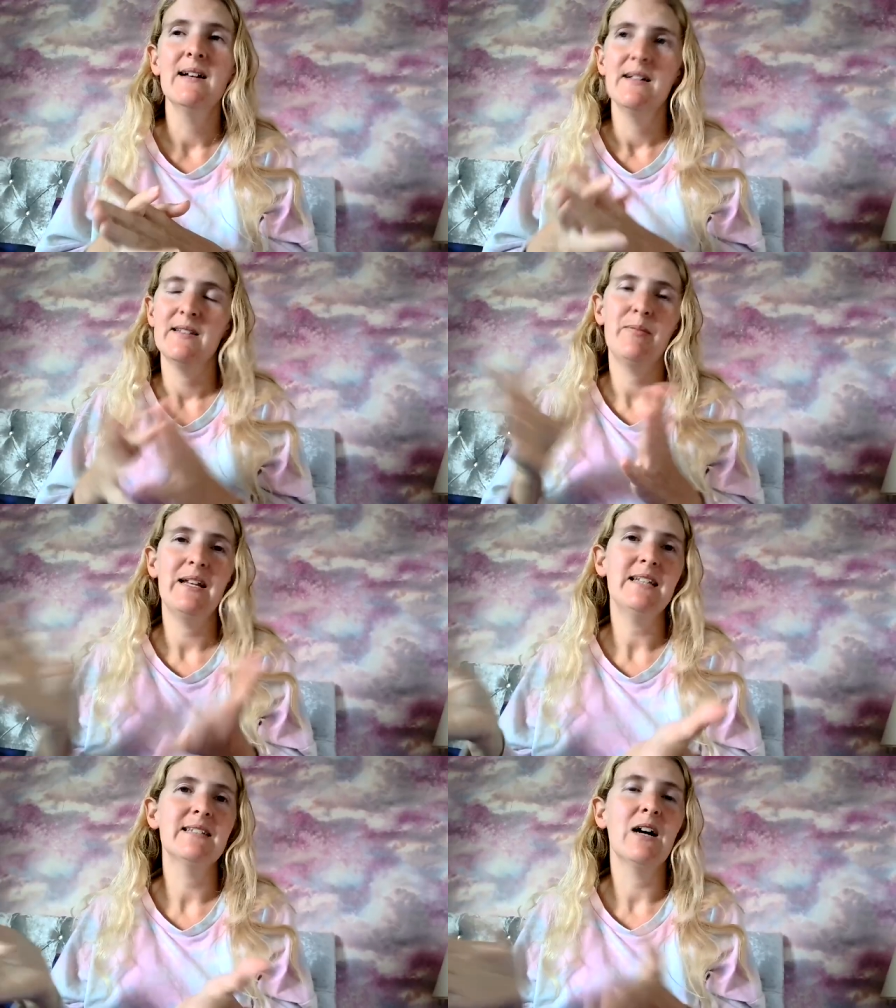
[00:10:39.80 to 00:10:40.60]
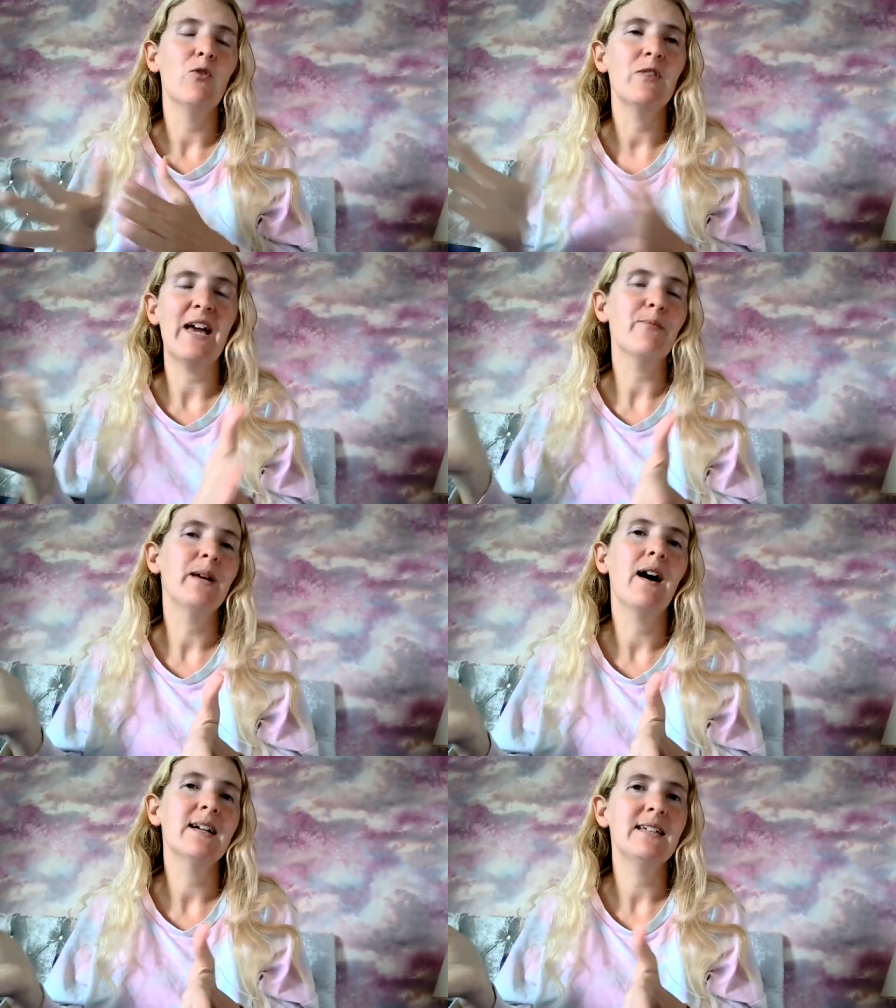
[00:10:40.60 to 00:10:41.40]
the police now or the
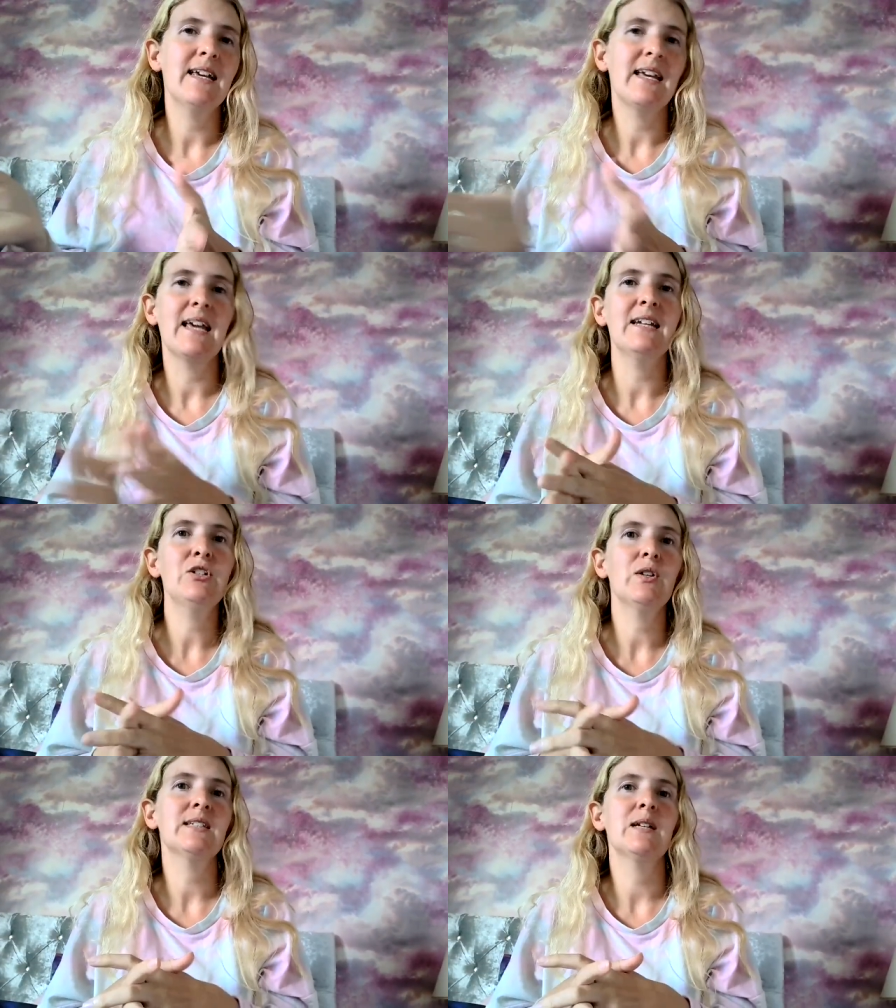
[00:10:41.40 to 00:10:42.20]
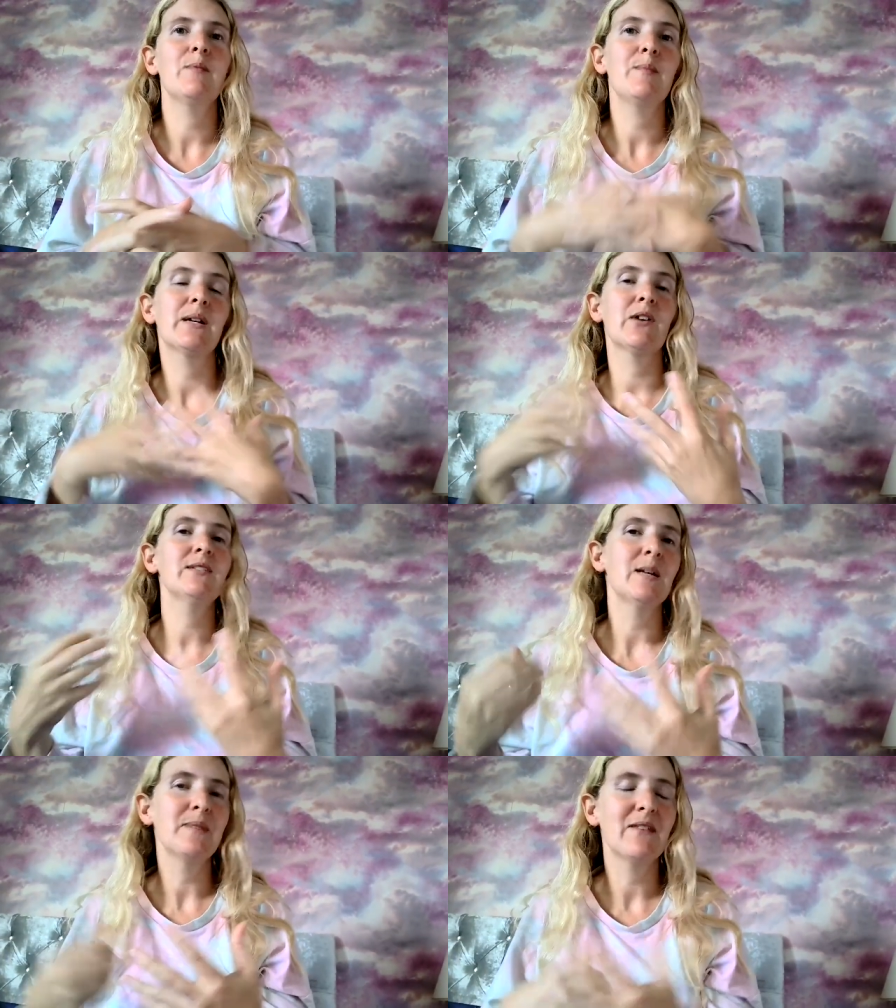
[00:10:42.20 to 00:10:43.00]
FBI are taking an interest in me
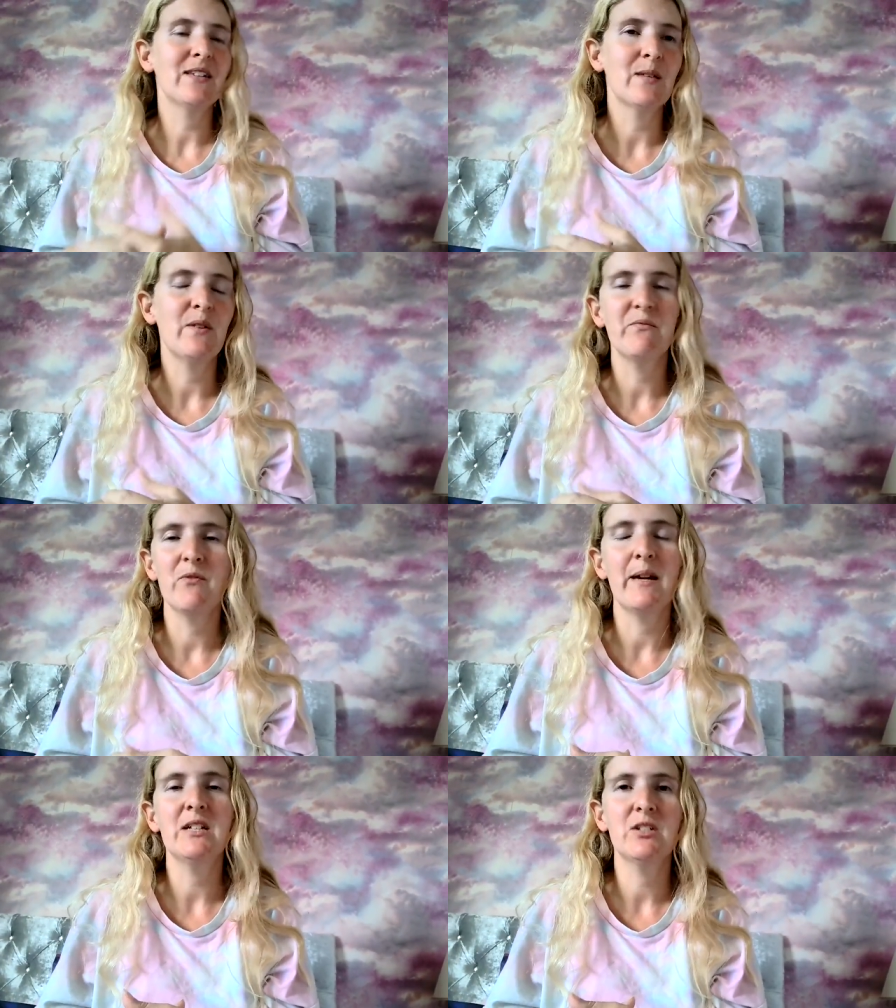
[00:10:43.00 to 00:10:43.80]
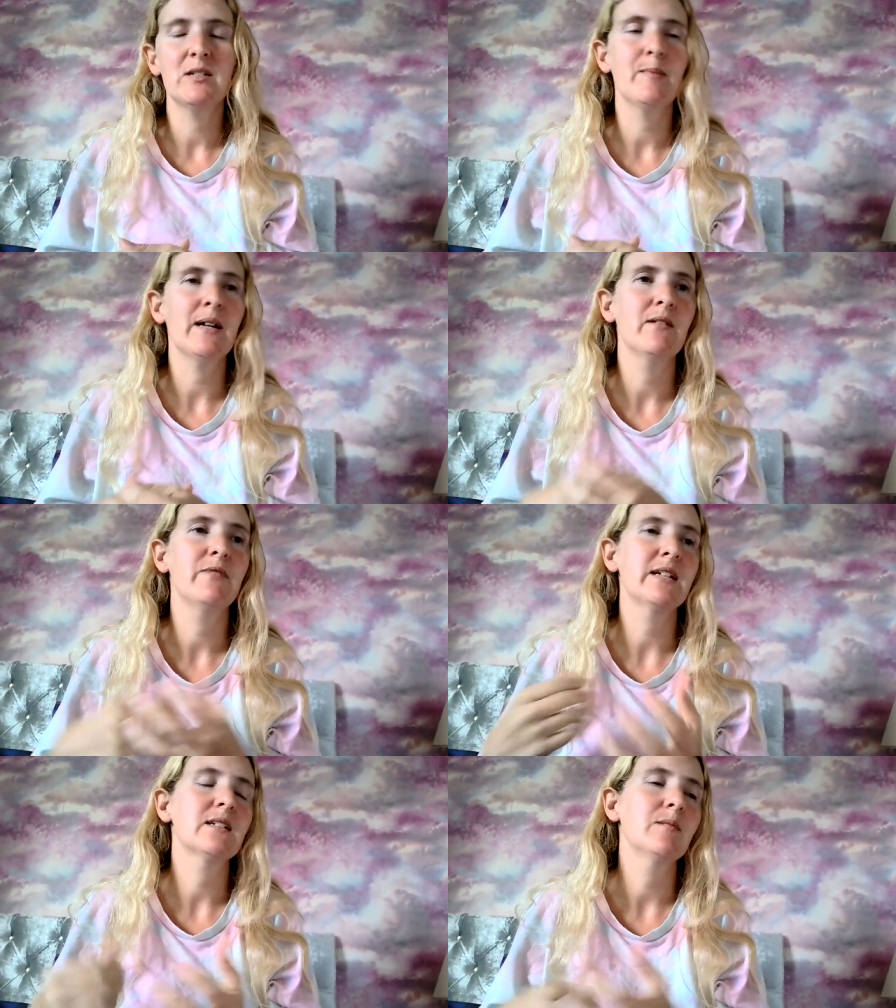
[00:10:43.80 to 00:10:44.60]
because I'm giving them information about a
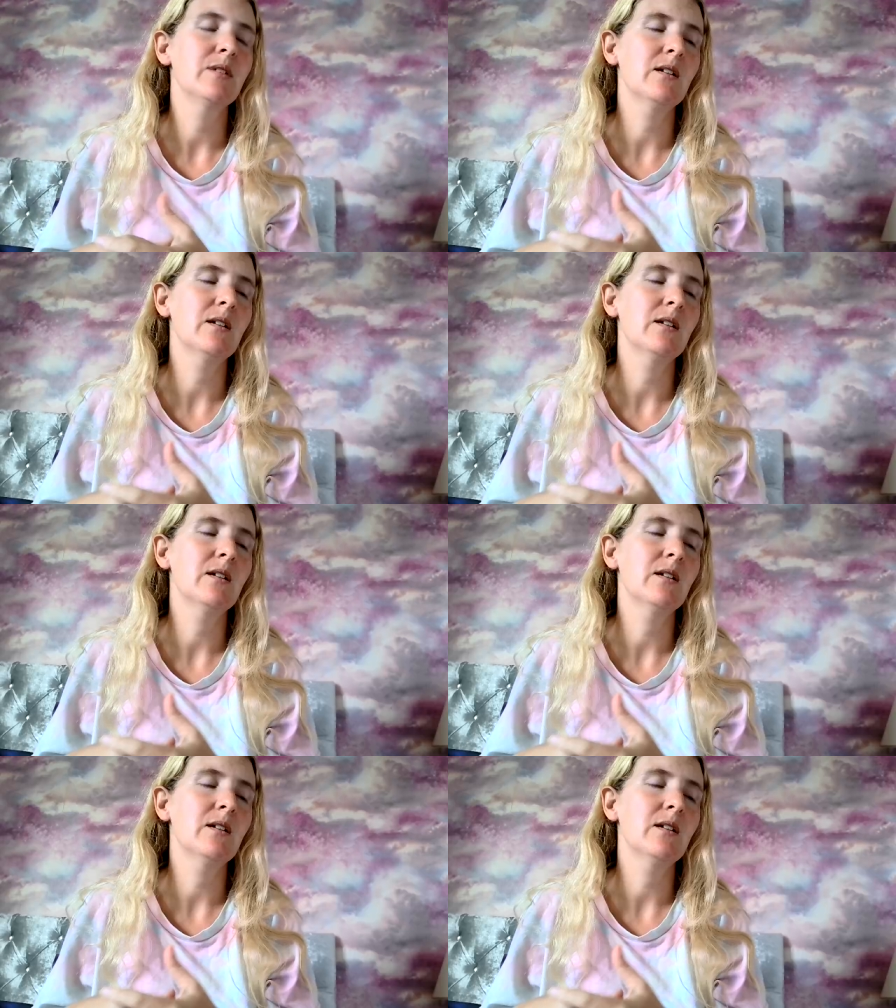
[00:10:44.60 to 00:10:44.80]
victim.